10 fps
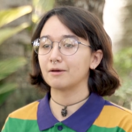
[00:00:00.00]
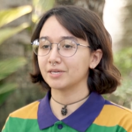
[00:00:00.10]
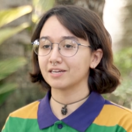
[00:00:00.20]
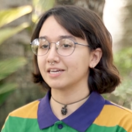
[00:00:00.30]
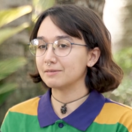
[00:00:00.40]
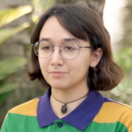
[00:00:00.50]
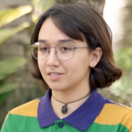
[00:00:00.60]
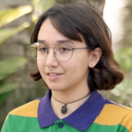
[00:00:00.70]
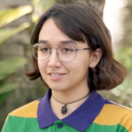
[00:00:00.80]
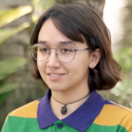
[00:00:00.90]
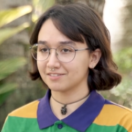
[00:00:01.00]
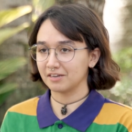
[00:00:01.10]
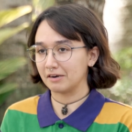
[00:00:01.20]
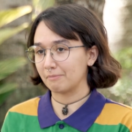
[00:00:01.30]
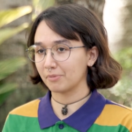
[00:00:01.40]
I mean, Ahimsa is
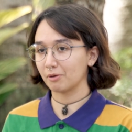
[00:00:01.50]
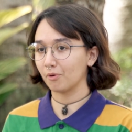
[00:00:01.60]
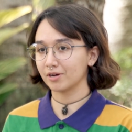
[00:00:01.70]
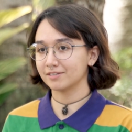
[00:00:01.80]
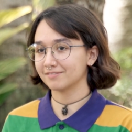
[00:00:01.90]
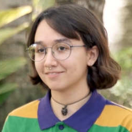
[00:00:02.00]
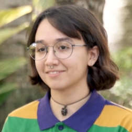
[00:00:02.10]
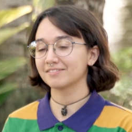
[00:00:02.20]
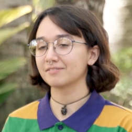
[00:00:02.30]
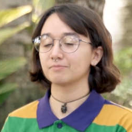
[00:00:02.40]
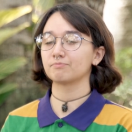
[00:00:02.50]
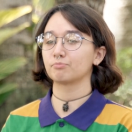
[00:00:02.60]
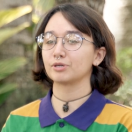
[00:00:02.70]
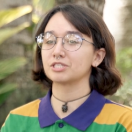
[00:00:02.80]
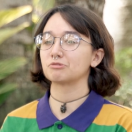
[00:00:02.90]
the #1
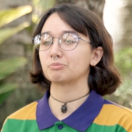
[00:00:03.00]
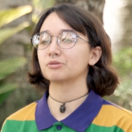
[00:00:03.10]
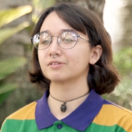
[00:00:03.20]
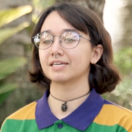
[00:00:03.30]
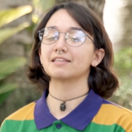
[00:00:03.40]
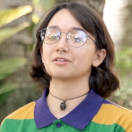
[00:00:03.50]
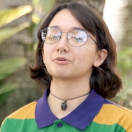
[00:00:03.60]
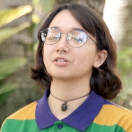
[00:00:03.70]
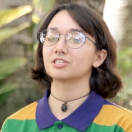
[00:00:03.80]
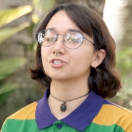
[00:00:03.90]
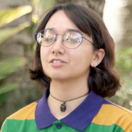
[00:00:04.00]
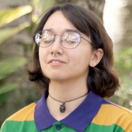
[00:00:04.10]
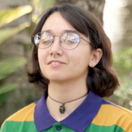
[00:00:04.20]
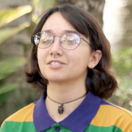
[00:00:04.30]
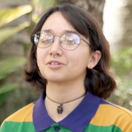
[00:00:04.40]
principle in the religion,
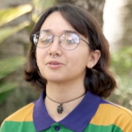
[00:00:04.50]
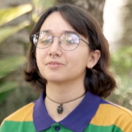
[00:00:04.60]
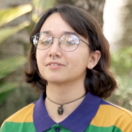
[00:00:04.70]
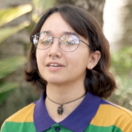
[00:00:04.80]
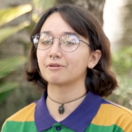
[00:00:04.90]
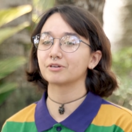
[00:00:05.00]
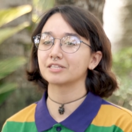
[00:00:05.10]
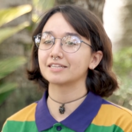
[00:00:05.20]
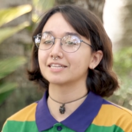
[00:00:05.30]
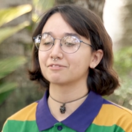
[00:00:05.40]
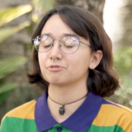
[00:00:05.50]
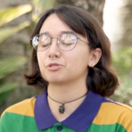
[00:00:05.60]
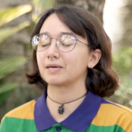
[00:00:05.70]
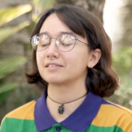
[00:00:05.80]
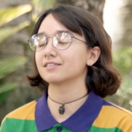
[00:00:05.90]
so I really like
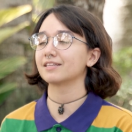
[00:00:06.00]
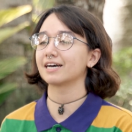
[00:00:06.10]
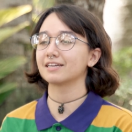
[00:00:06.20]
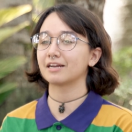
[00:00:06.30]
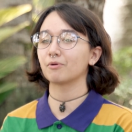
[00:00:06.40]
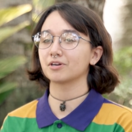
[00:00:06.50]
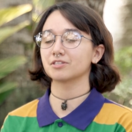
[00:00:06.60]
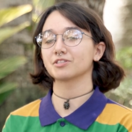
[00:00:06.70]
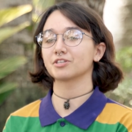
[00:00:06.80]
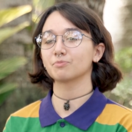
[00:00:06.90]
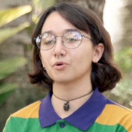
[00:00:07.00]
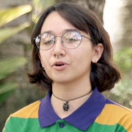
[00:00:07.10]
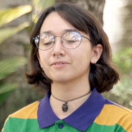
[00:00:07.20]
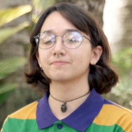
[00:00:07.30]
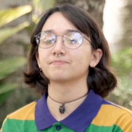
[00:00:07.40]
respected that and I wanted to learn more.